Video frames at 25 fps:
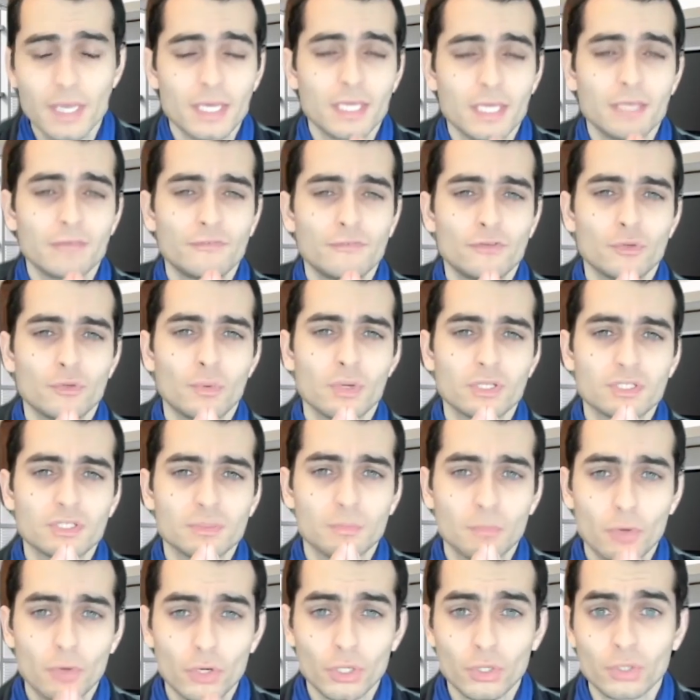If you want
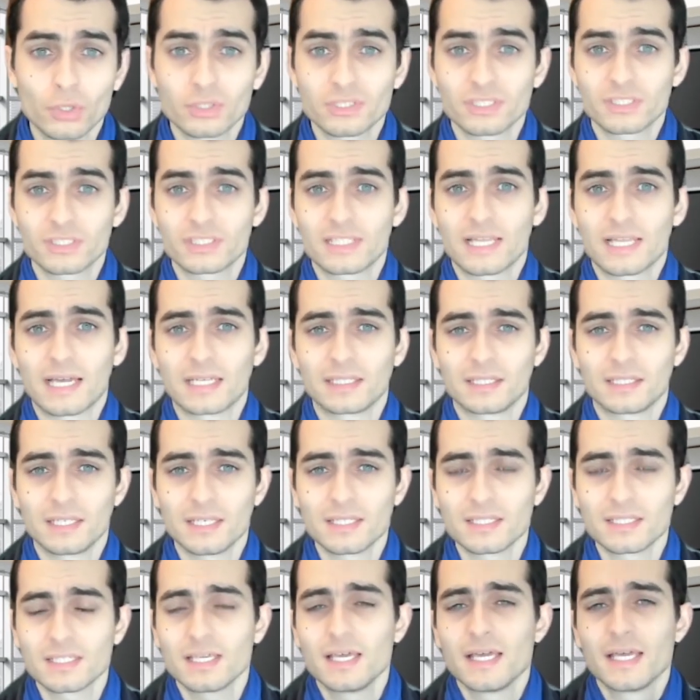more content like
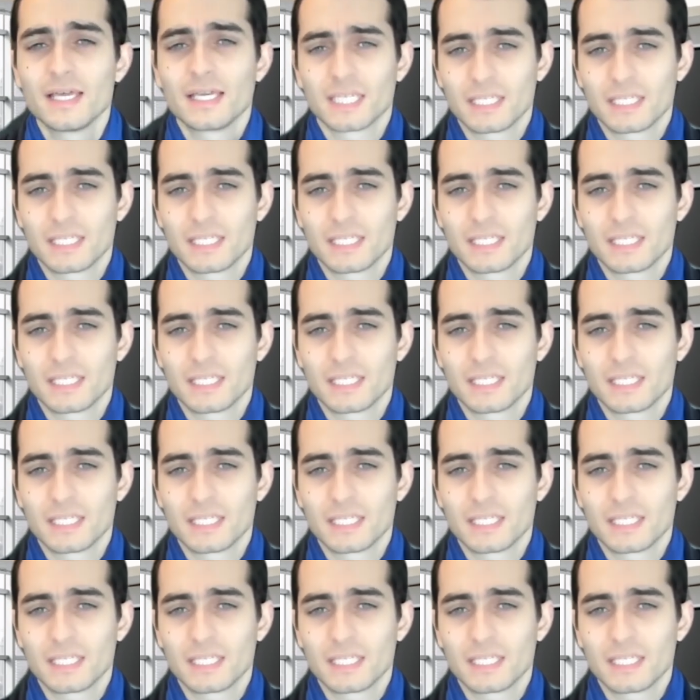this,